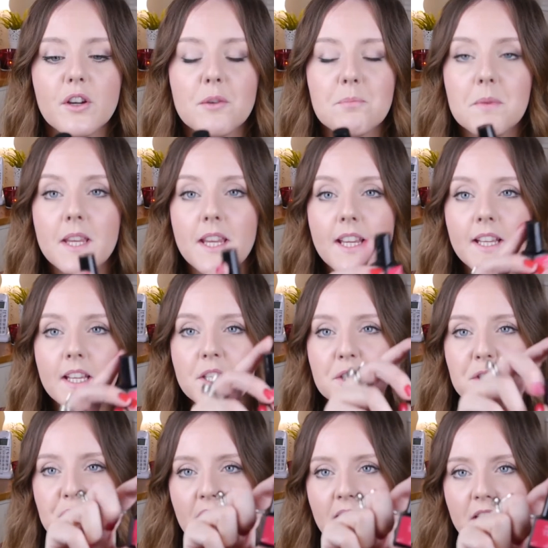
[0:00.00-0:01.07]
got me
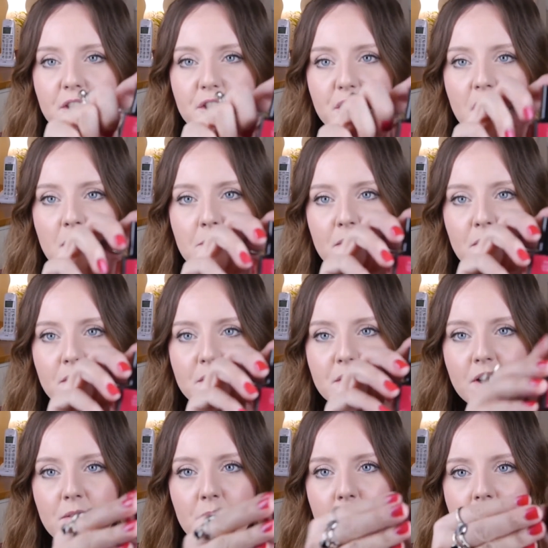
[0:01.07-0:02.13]
Jelly Sherbet, which
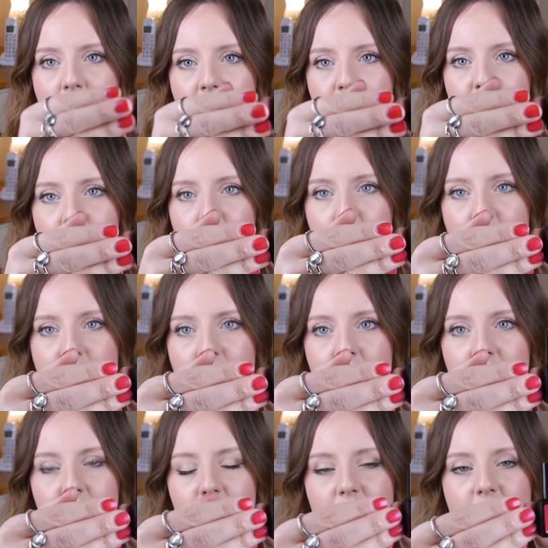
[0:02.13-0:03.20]
I'm wearing on my
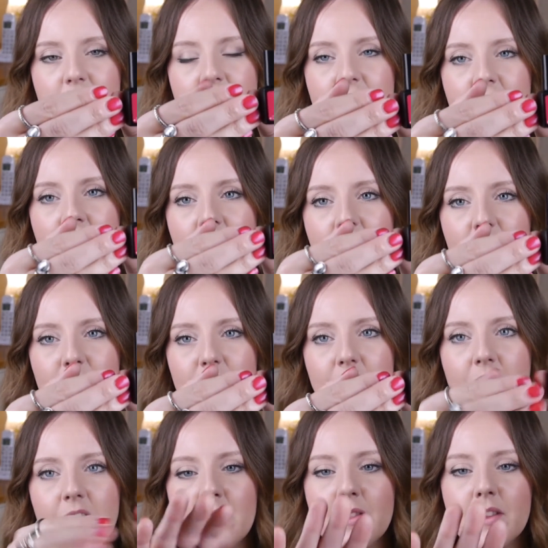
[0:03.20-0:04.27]
nails now.
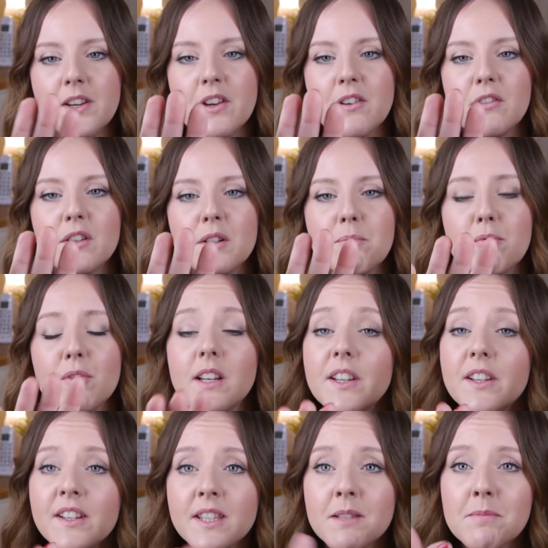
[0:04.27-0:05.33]
They don't look
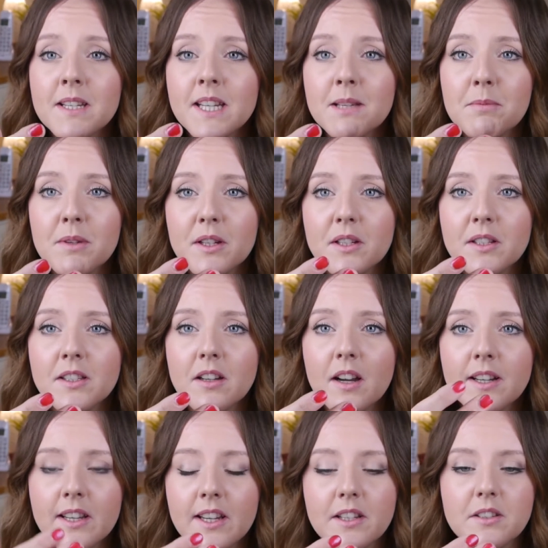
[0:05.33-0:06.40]
brilliant at the minute because
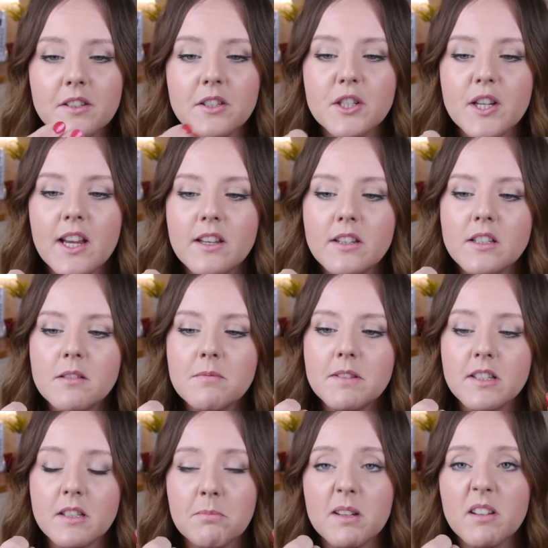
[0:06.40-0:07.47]
I need to change them. This
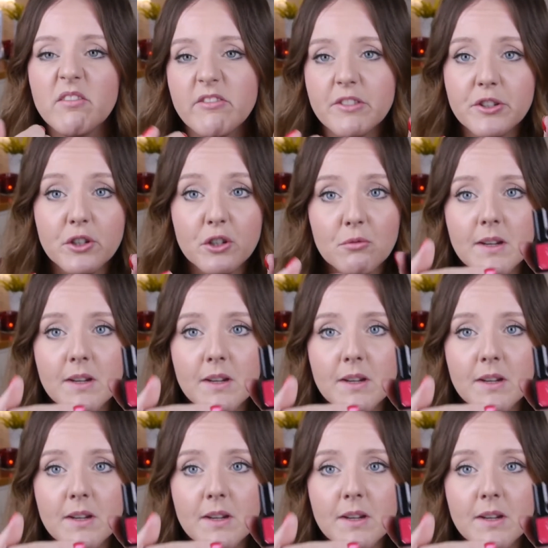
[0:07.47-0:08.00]
has been on for 2